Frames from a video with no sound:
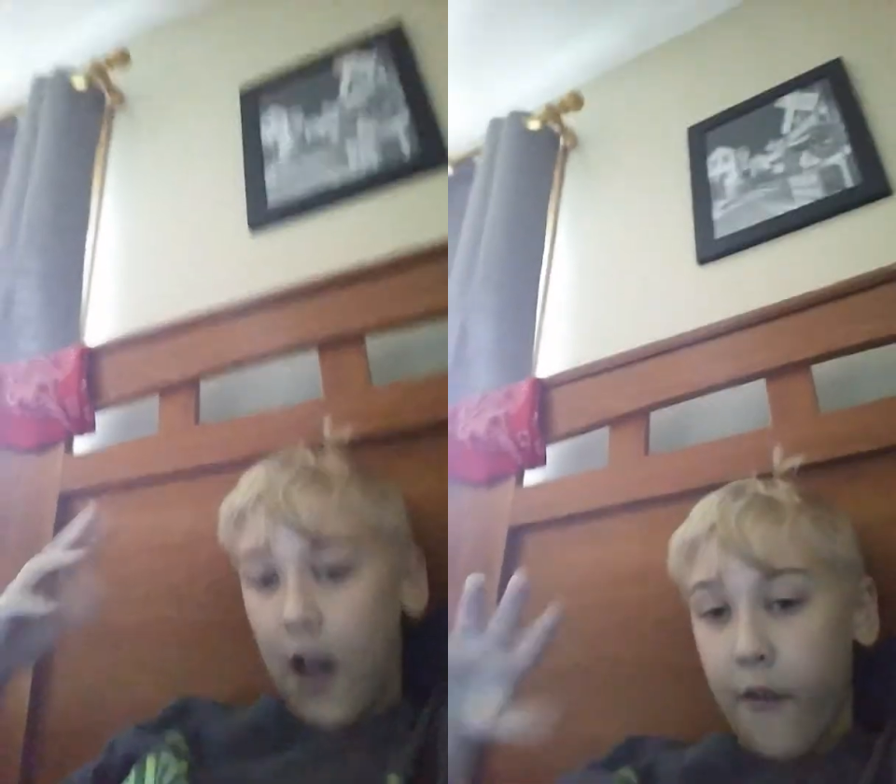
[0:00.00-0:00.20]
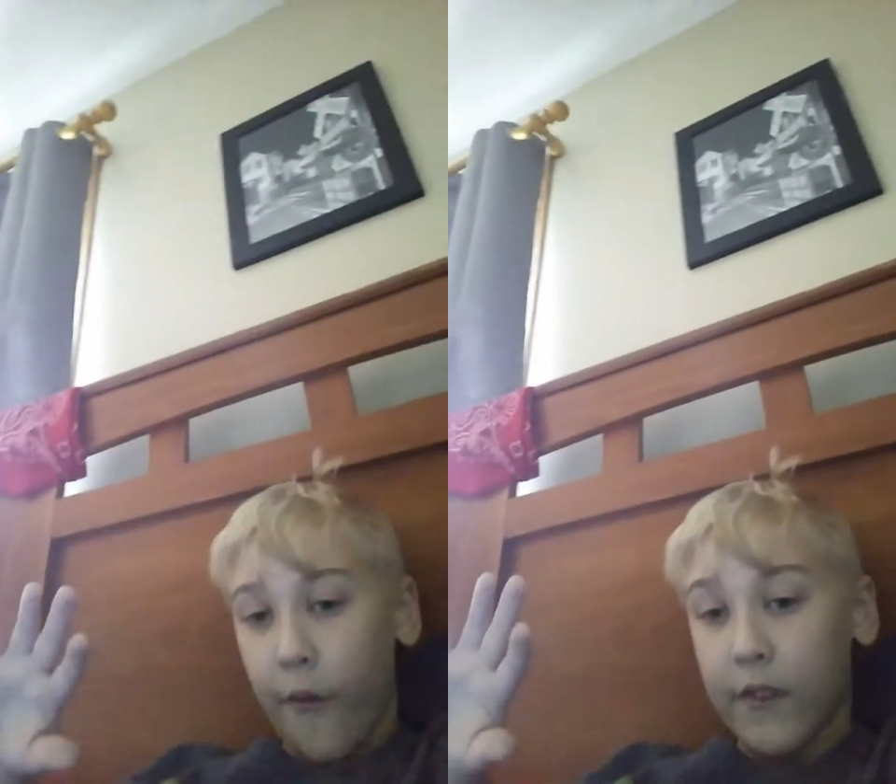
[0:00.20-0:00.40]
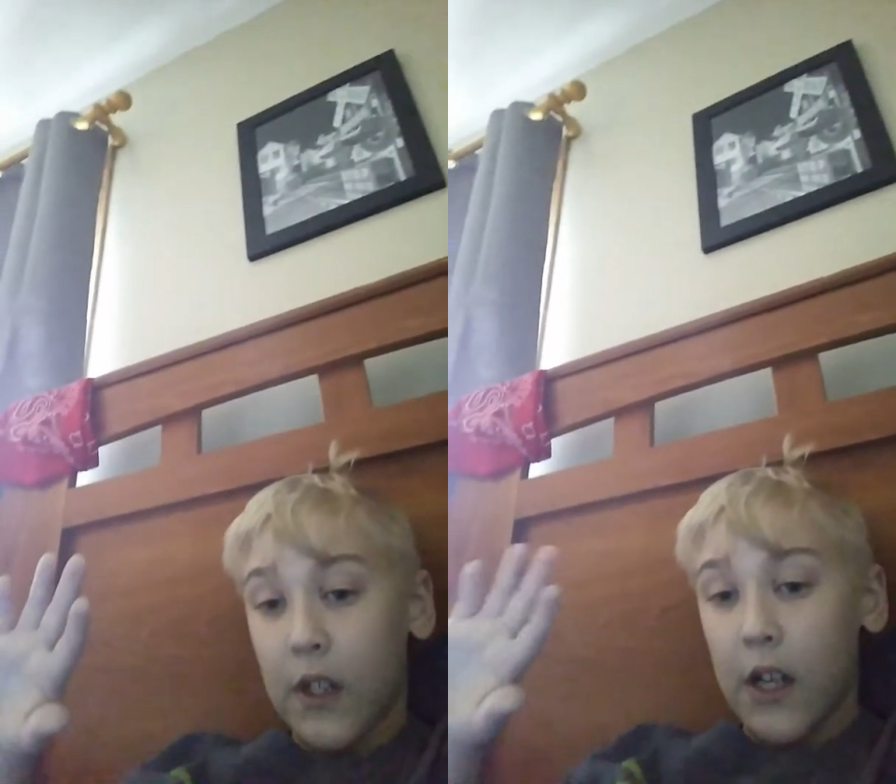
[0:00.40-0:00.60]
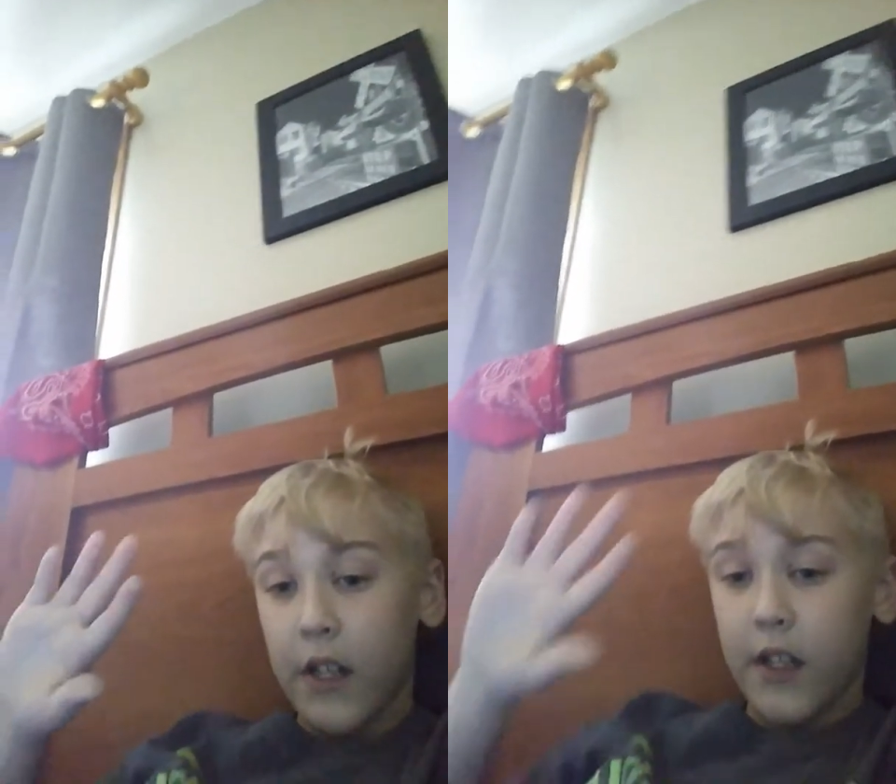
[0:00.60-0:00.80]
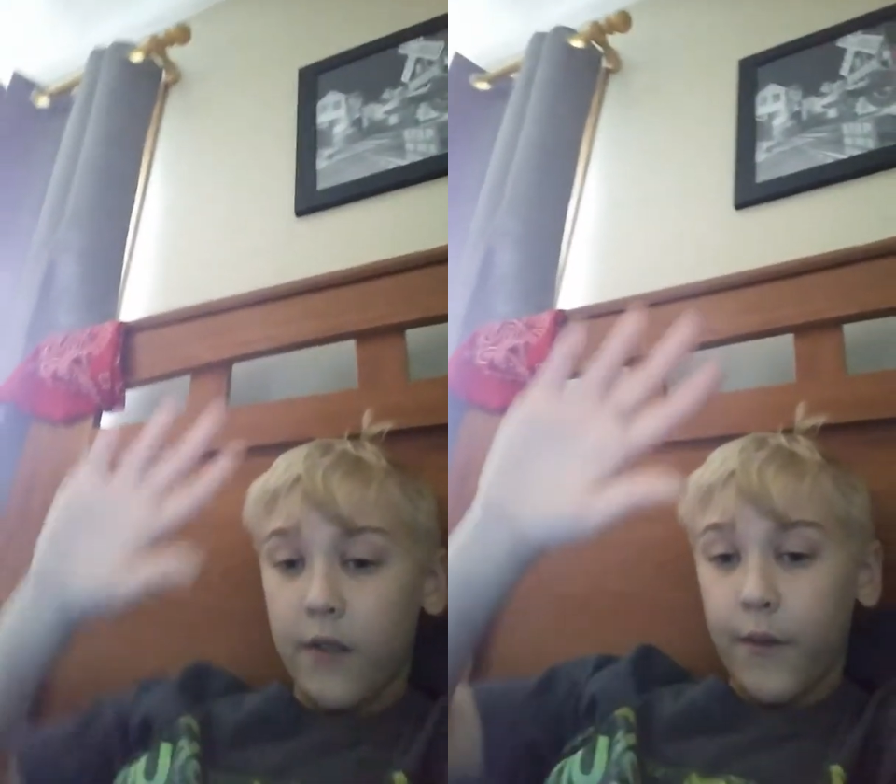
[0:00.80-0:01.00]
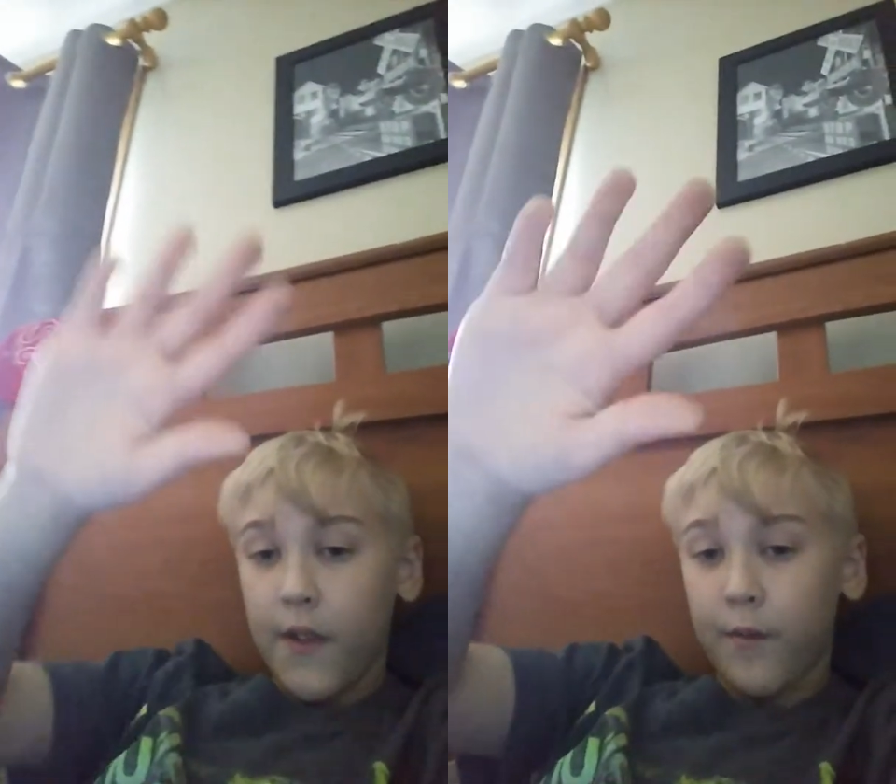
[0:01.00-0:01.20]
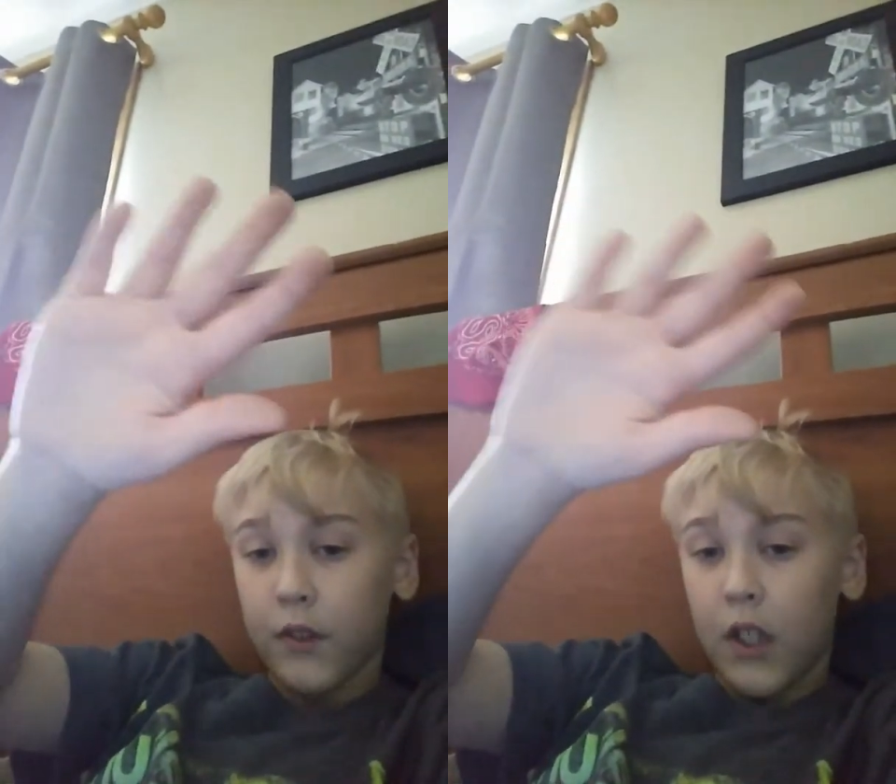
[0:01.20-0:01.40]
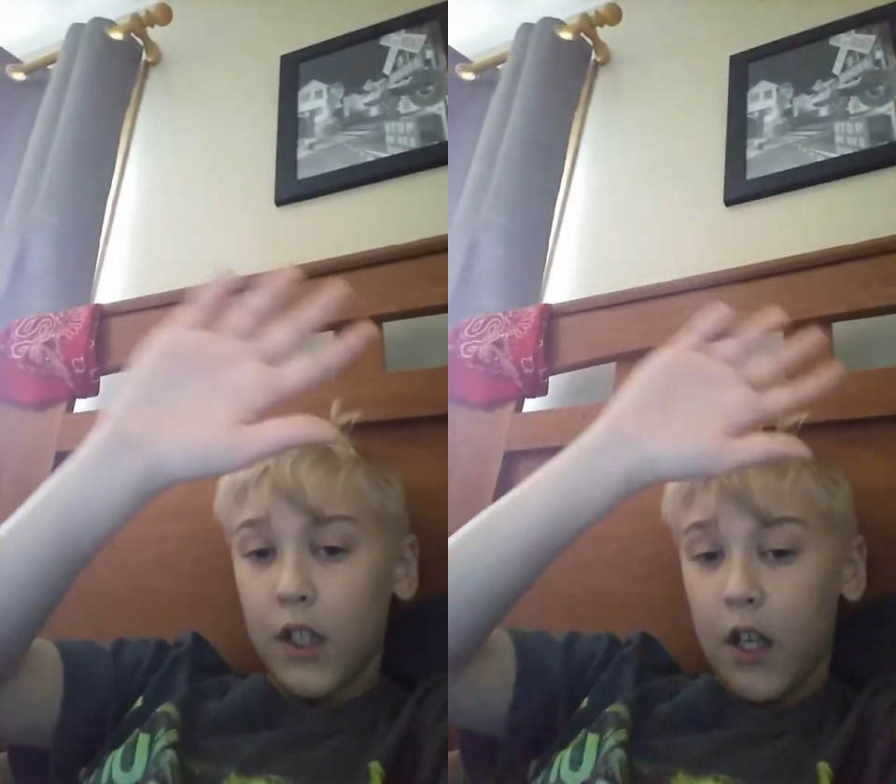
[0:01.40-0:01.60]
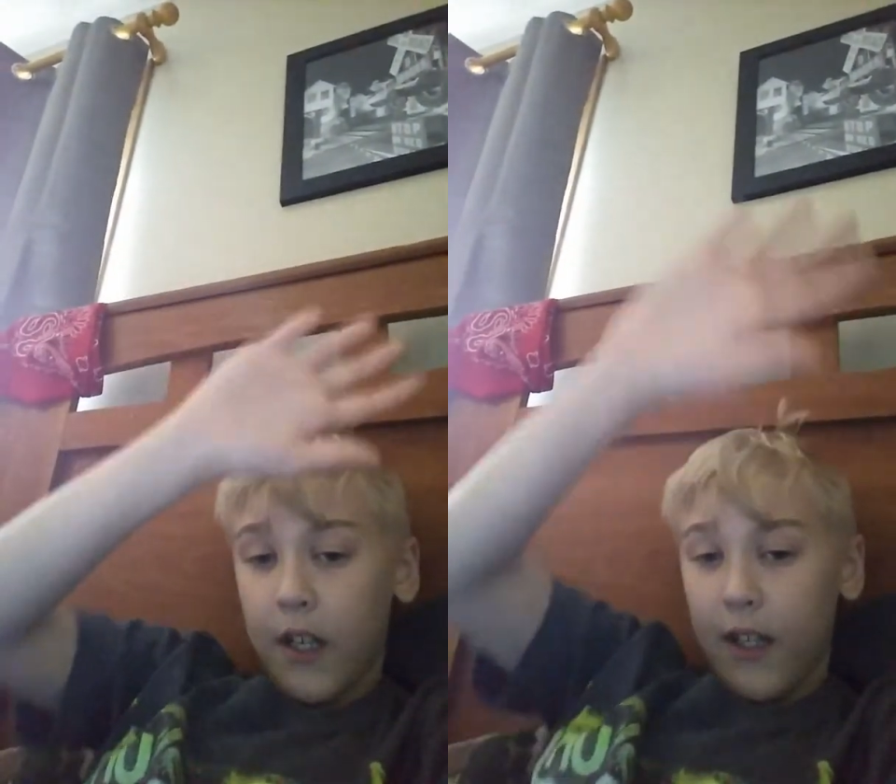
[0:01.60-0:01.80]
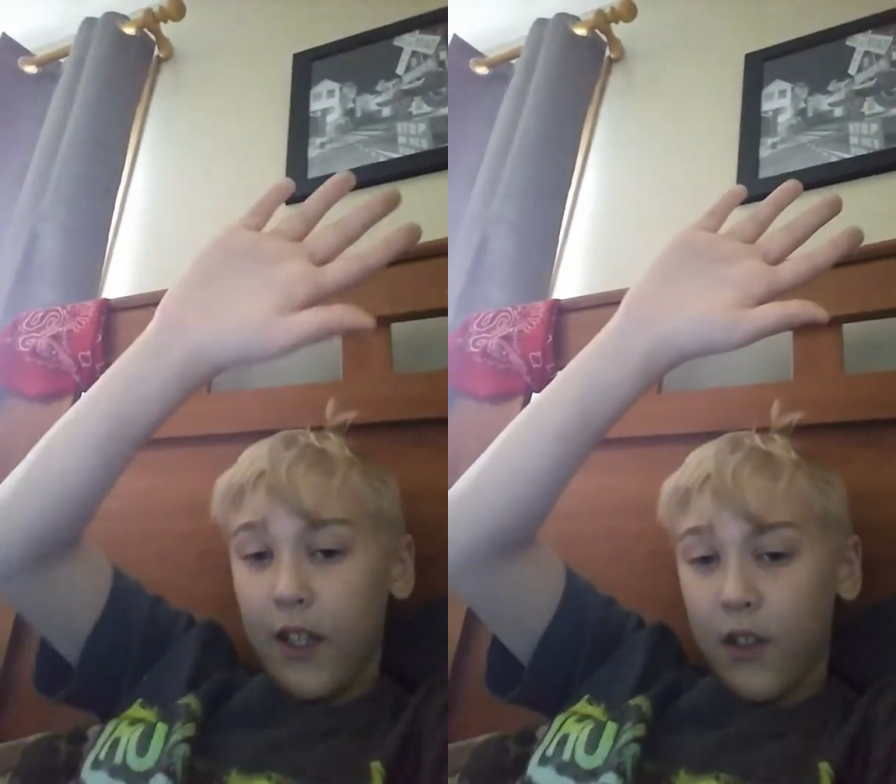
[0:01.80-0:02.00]
I vlog, we vlog at
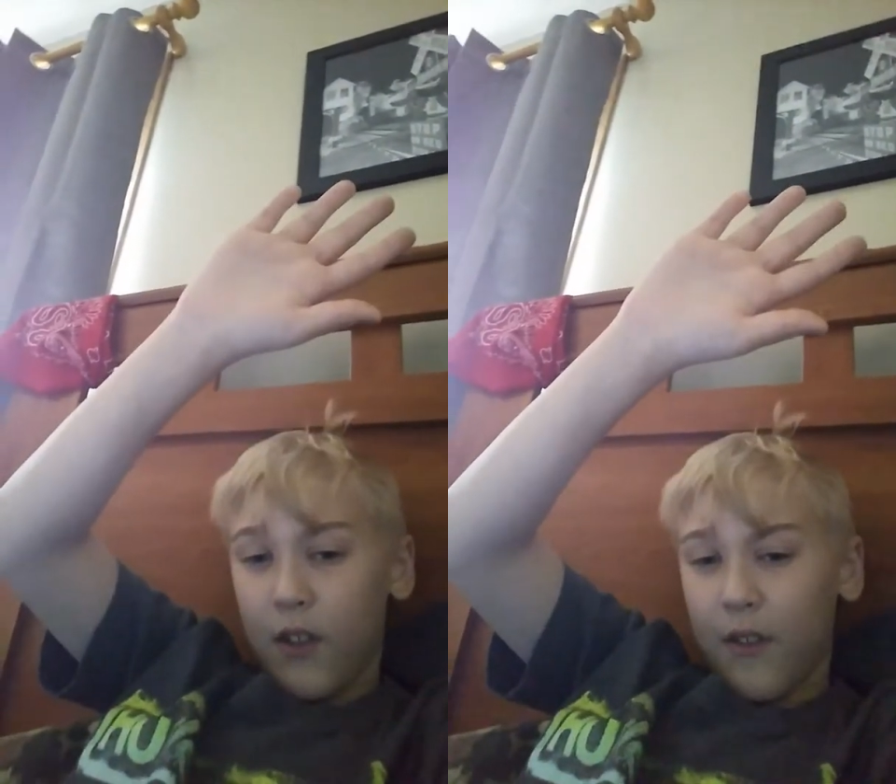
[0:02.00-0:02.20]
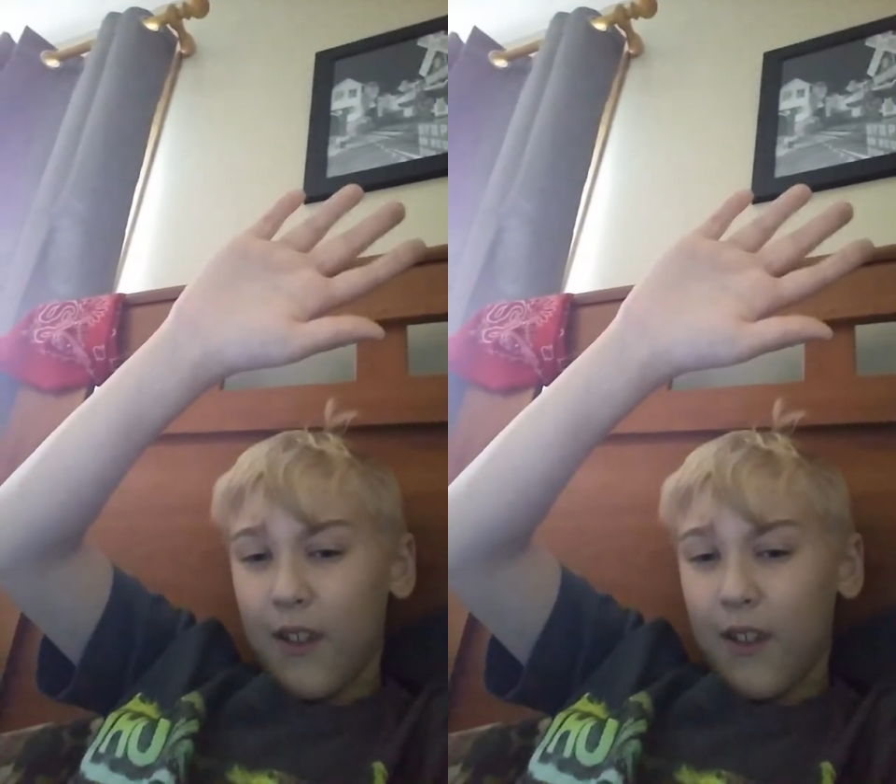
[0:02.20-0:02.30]
his